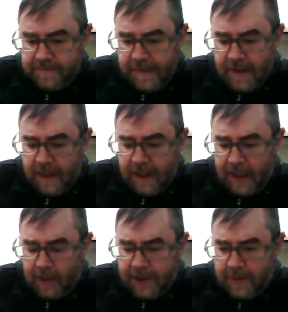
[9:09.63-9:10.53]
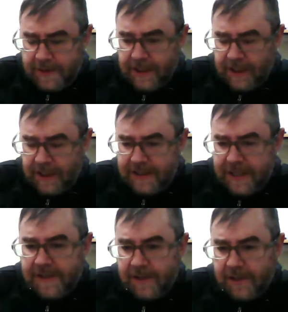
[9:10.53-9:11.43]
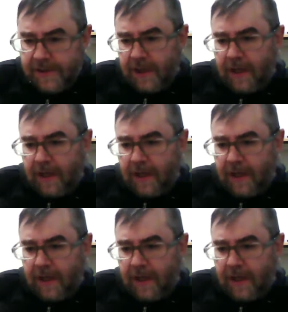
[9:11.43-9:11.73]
tensors.